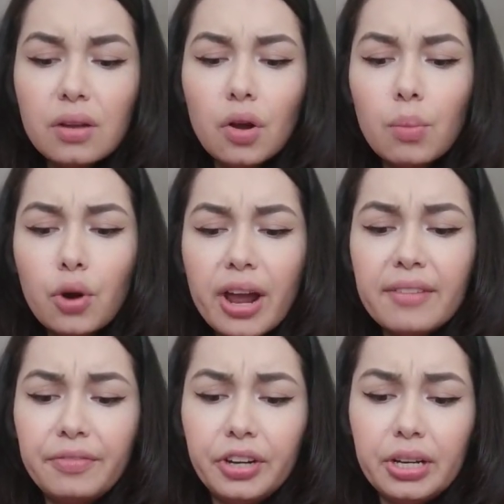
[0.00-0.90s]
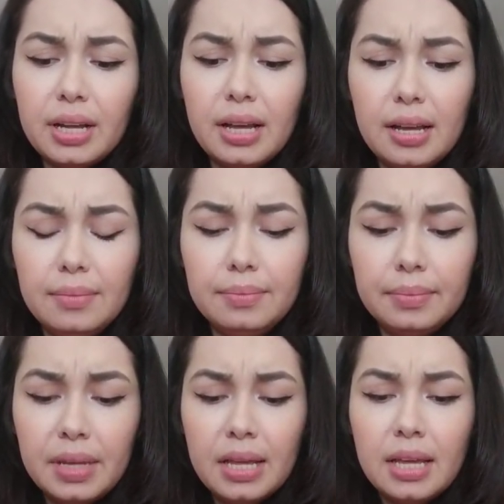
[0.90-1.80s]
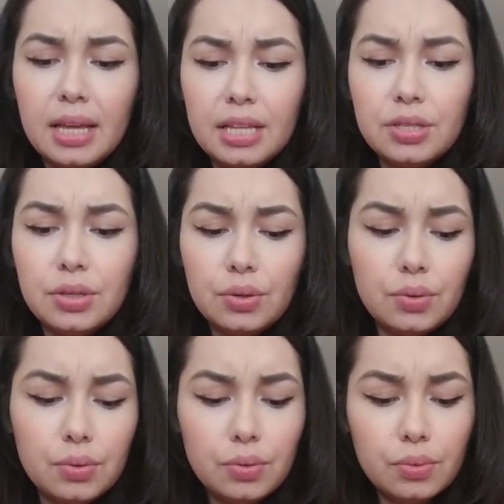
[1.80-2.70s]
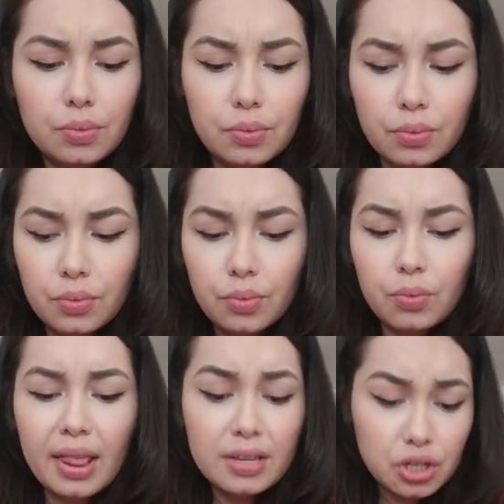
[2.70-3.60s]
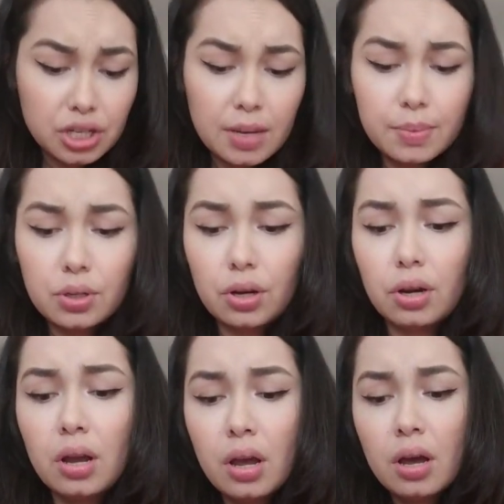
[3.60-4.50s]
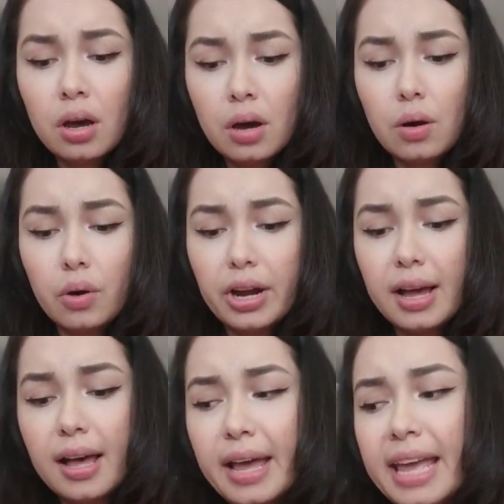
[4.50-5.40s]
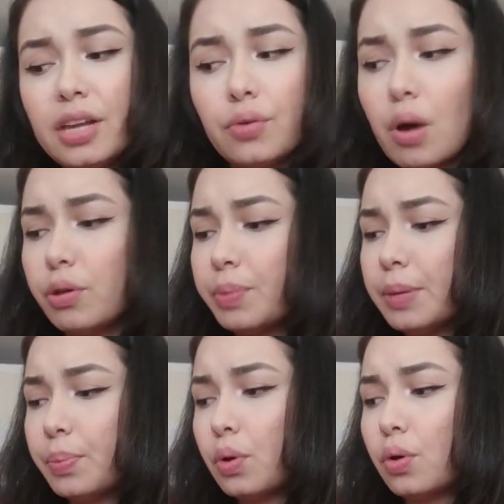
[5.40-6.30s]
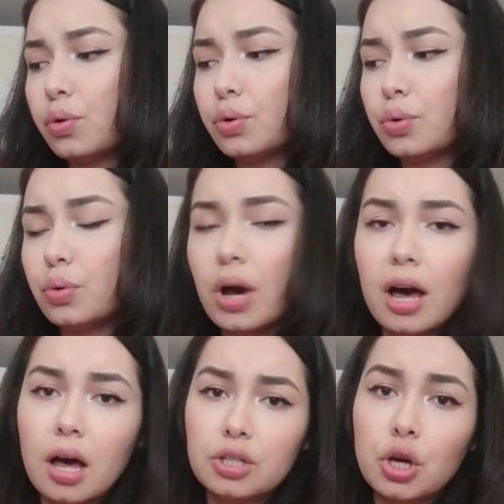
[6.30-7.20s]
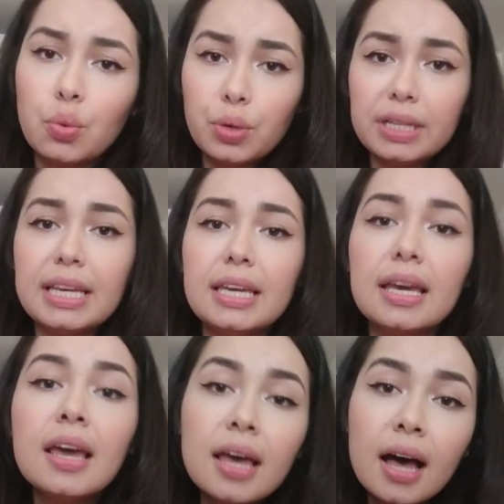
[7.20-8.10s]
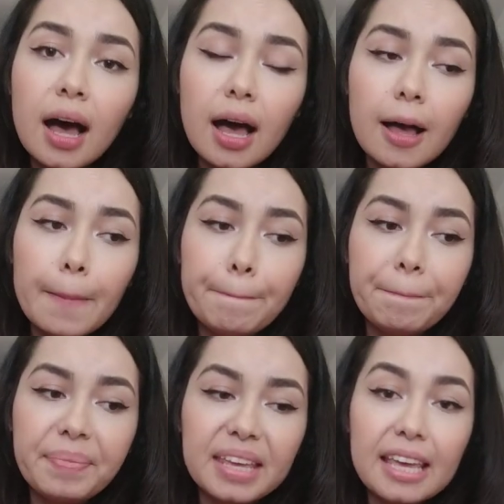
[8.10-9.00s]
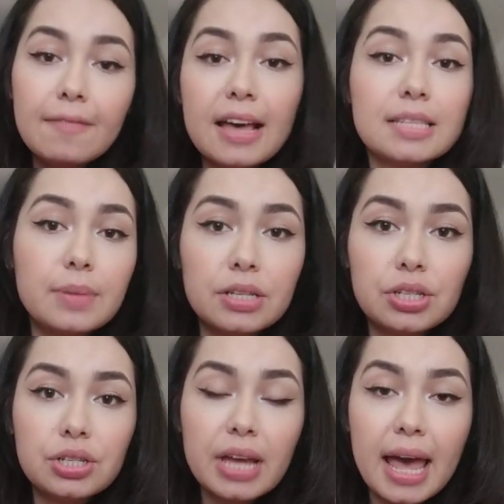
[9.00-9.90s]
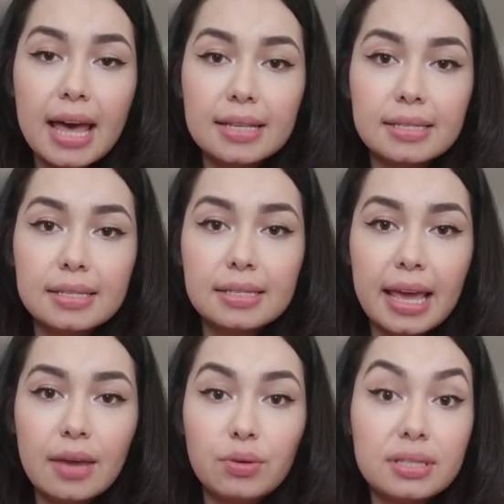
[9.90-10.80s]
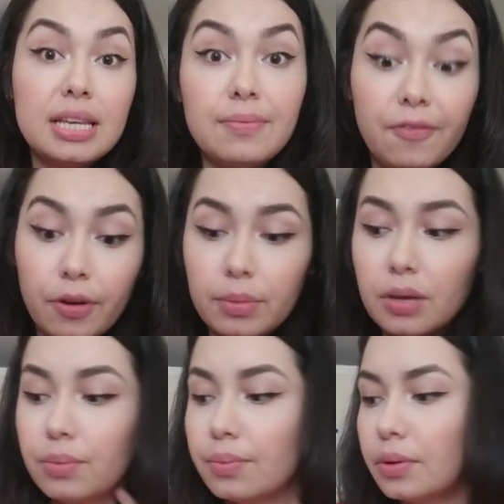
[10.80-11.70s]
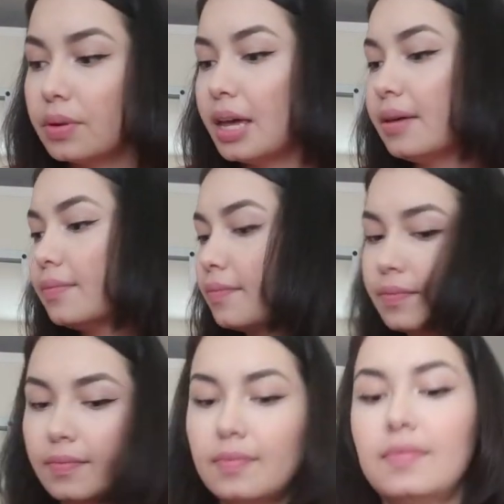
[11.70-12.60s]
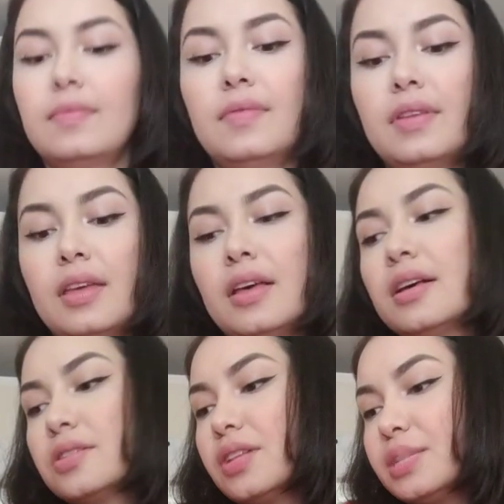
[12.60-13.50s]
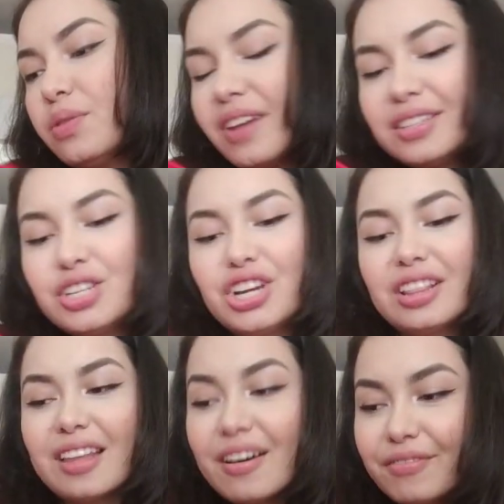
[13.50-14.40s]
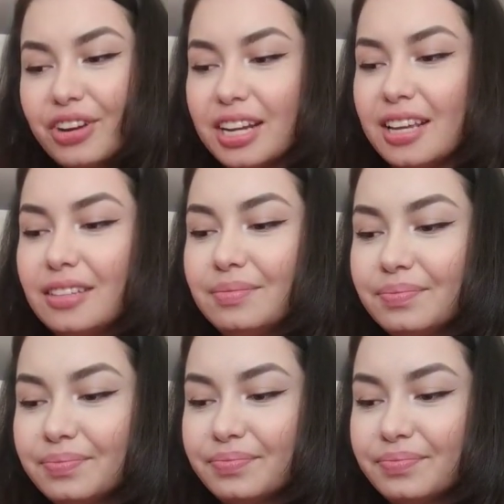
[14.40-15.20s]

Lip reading: No more effort into relationships or hanging around with people who don't really give as much as they receive from you. Okay, so let's move on to your love reading.